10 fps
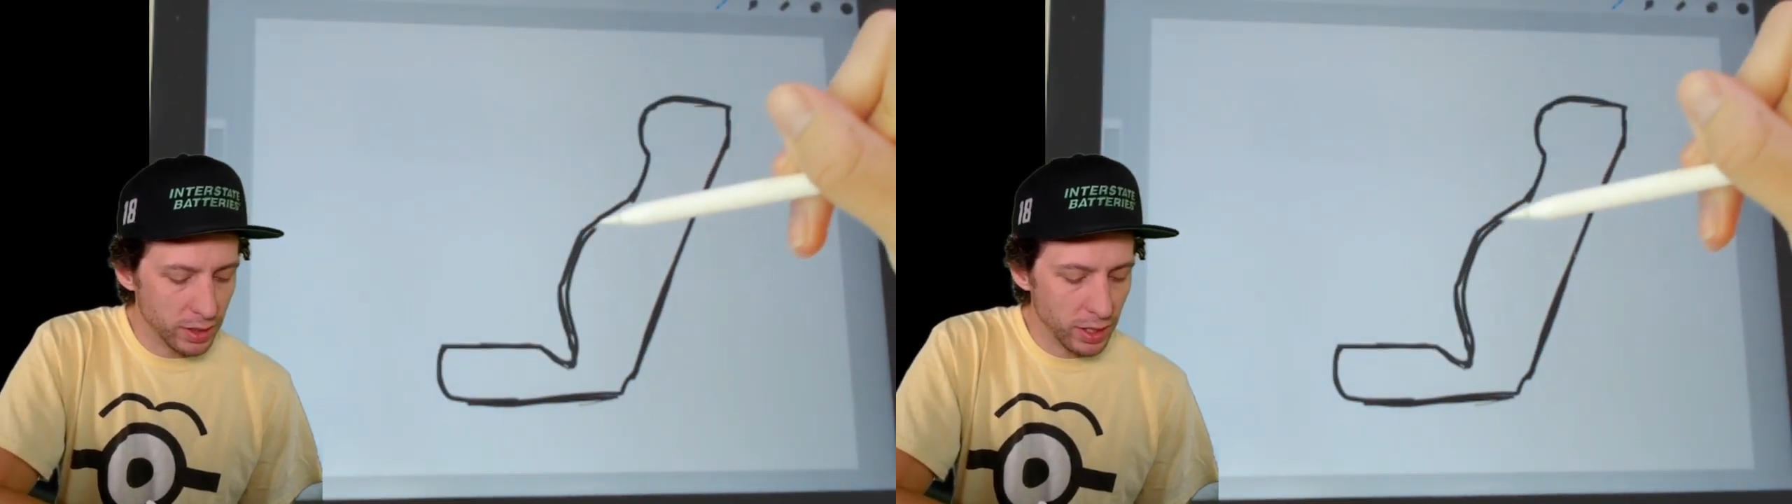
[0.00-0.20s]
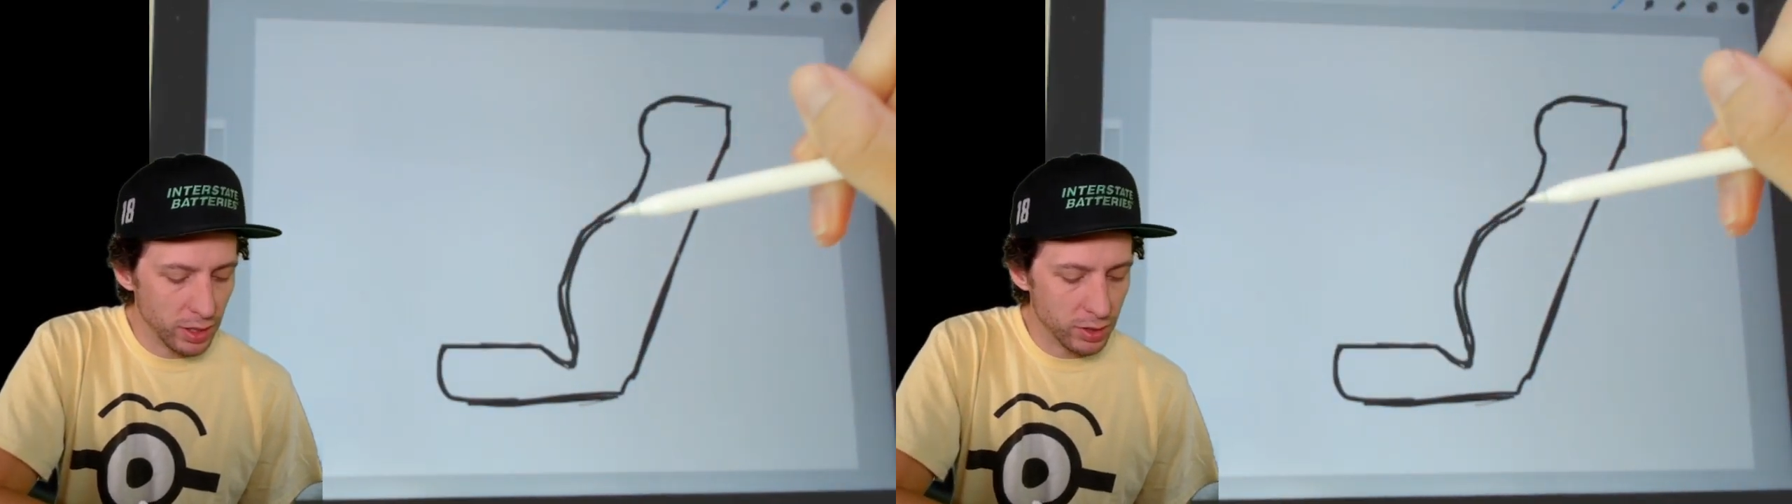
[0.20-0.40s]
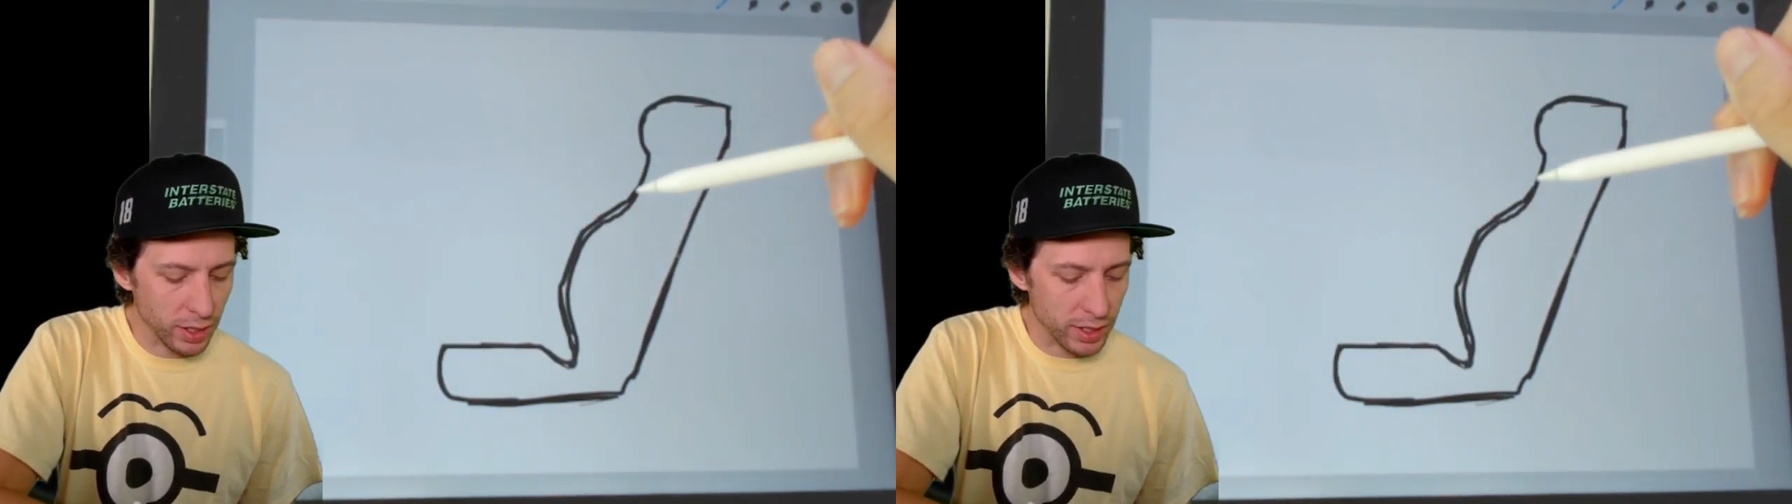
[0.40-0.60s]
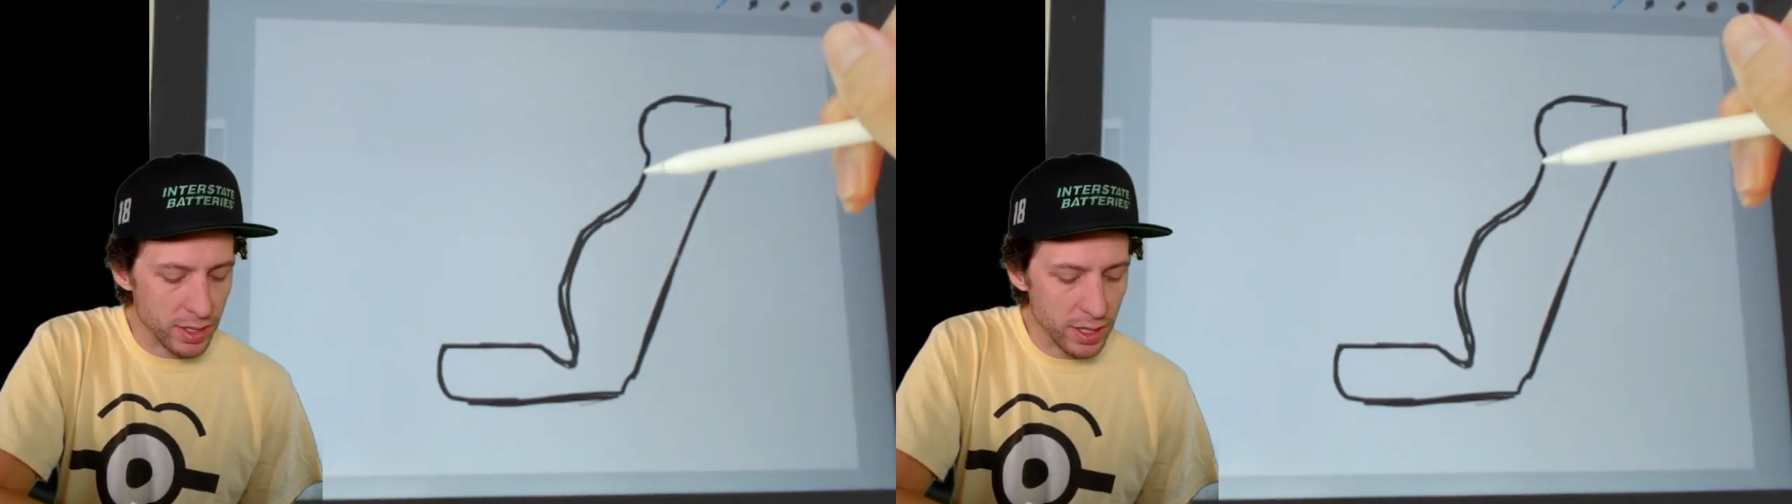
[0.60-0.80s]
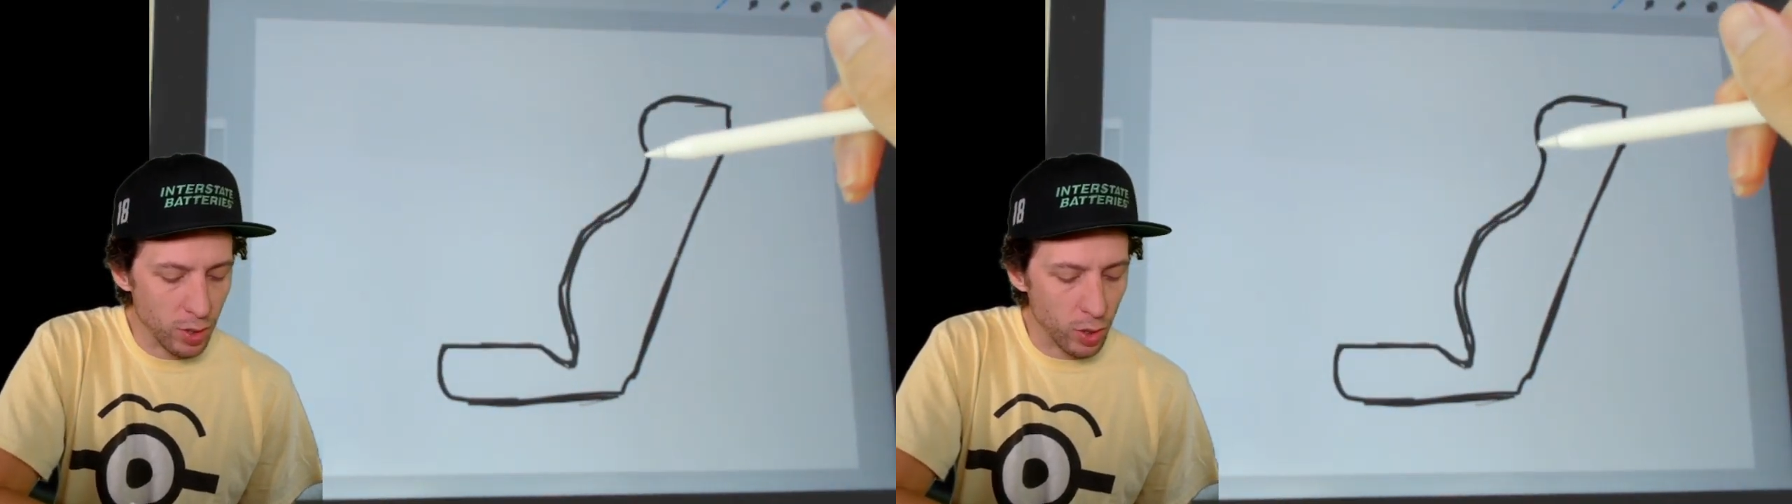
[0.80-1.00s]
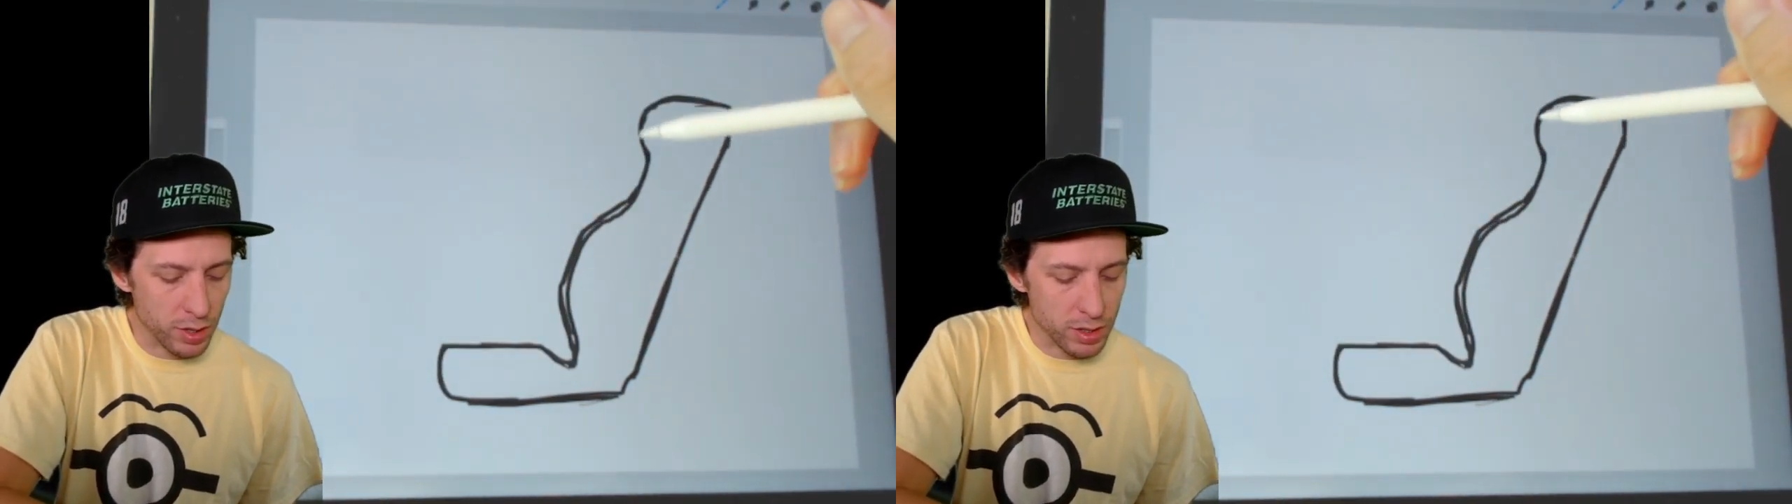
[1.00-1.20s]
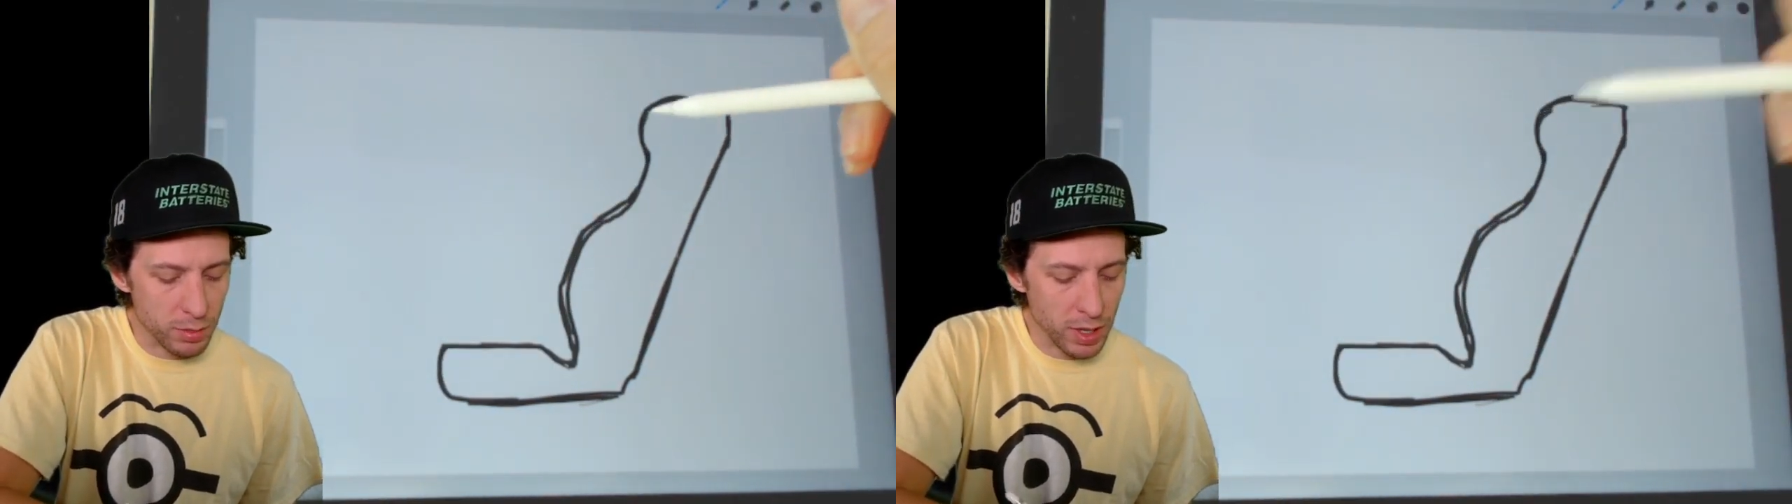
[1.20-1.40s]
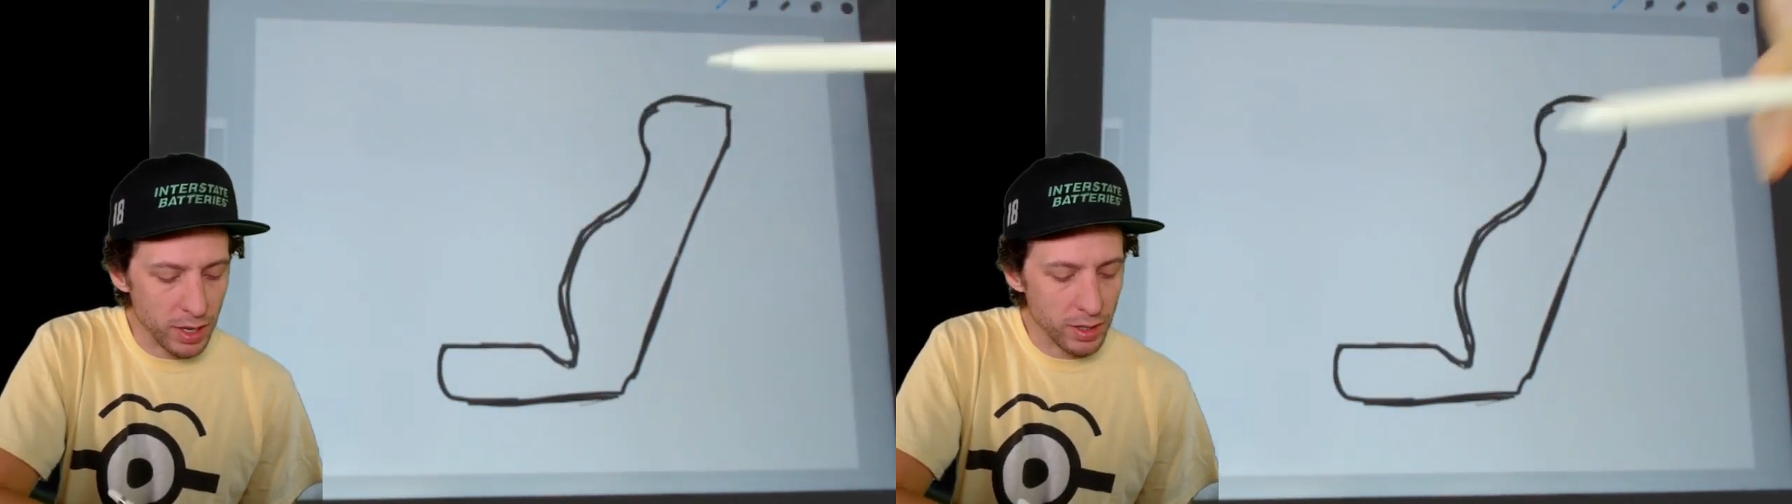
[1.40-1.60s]
Kind of looks like a seahorse to
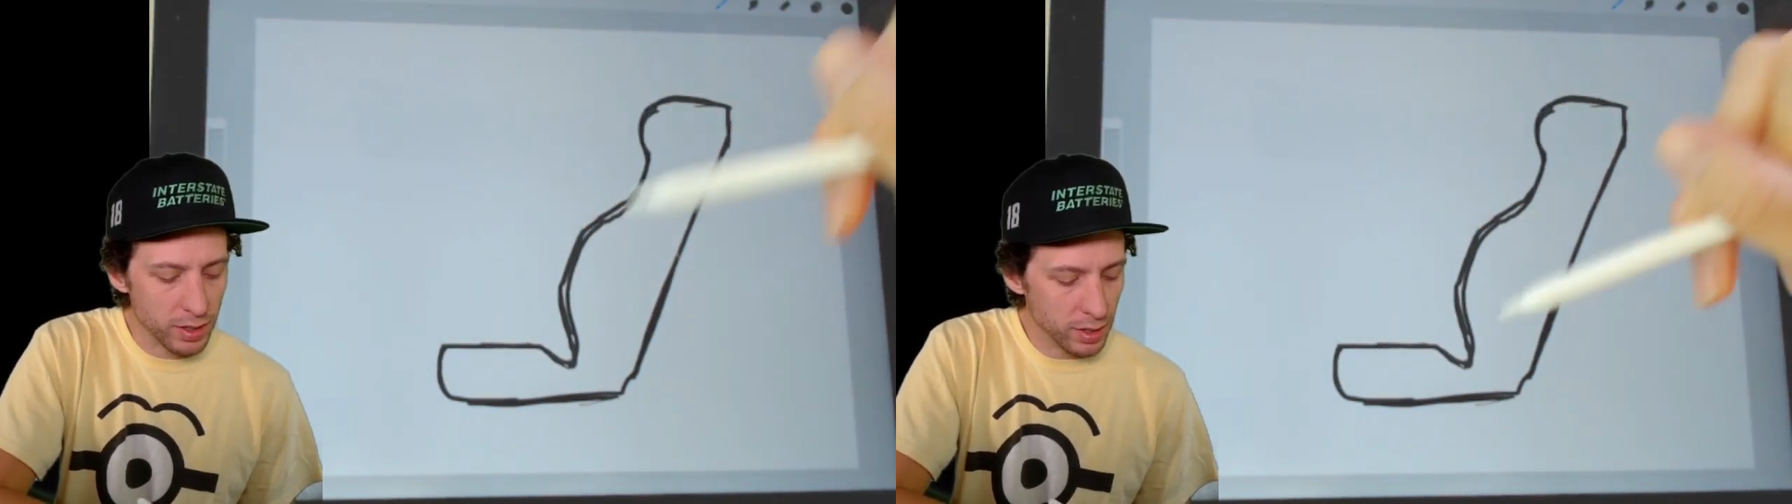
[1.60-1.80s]
me.